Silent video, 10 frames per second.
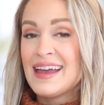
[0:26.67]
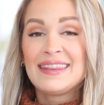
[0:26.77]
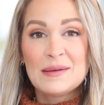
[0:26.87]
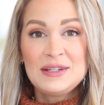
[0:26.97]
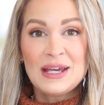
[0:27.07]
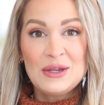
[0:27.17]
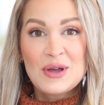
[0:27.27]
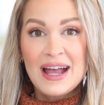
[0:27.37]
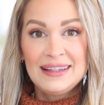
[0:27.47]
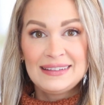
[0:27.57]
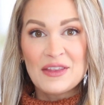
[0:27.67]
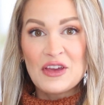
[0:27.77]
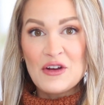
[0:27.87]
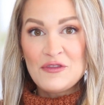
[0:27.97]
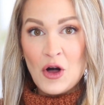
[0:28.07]
And let me tell you guys,
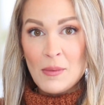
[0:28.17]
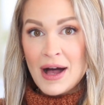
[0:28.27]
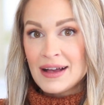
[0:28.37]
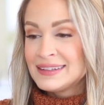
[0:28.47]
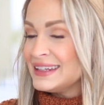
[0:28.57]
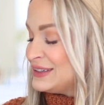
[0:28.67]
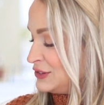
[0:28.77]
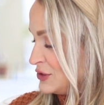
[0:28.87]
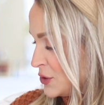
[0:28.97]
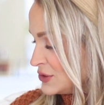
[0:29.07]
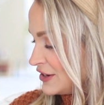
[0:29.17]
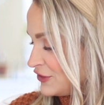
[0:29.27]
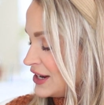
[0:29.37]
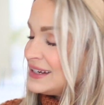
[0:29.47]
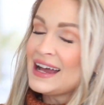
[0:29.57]
their fall box is no
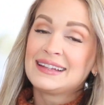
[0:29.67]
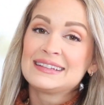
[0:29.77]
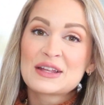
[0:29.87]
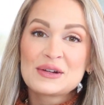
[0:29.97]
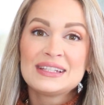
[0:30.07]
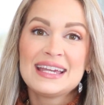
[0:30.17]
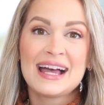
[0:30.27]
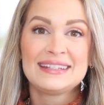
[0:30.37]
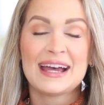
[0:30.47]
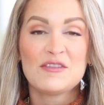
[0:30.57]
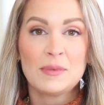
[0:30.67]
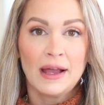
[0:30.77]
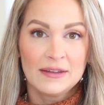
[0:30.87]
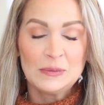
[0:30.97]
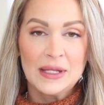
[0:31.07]
different. I literally had to have my
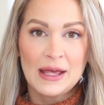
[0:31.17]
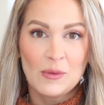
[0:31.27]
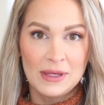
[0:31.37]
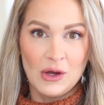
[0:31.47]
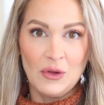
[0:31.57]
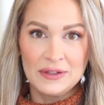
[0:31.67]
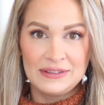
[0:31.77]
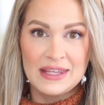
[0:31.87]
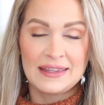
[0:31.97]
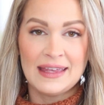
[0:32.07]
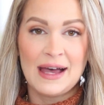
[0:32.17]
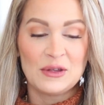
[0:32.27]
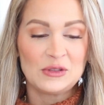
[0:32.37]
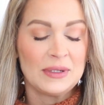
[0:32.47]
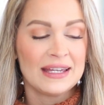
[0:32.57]
husband help me haul this thing in the
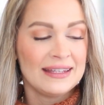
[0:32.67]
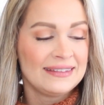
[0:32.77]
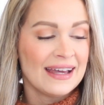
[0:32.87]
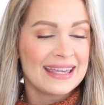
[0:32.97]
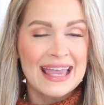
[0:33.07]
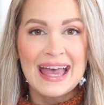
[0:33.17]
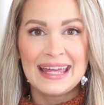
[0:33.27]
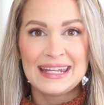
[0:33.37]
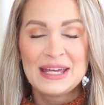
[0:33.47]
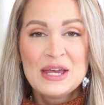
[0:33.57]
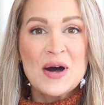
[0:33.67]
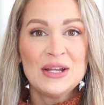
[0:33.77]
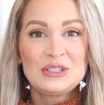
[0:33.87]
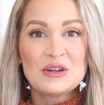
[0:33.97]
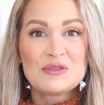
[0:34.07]
house because, again,
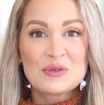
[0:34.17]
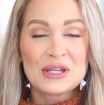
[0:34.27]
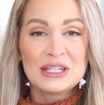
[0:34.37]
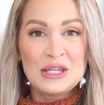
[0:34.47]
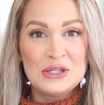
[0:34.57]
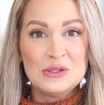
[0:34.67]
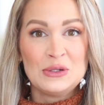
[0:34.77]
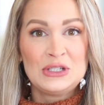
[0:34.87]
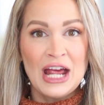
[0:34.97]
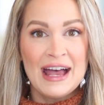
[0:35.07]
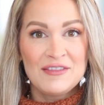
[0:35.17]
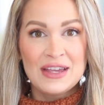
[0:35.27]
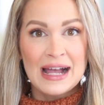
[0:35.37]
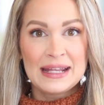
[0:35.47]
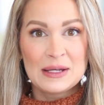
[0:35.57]
bunch of really huge,
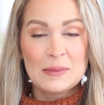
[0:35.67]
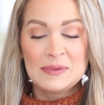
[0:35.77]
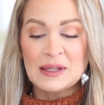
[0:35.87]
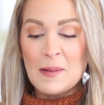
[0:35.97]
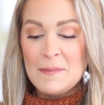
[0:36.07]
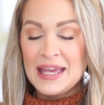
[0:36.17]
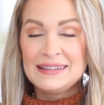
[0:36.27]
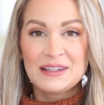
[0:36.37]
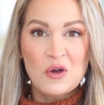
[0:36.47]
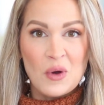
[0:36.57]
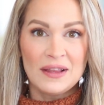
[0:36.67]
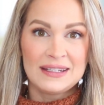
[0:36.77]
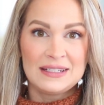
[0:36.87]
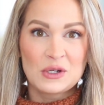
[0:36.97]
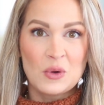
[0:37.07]
heavy items, amazing
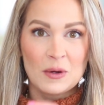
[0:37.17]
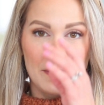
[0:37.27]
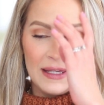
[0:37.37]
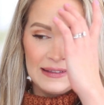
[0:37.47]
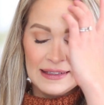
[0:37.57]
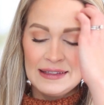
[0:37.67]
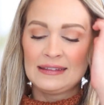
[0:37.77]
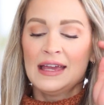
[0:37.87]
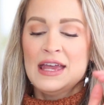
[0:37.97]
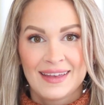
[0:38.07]
quality decor pieces.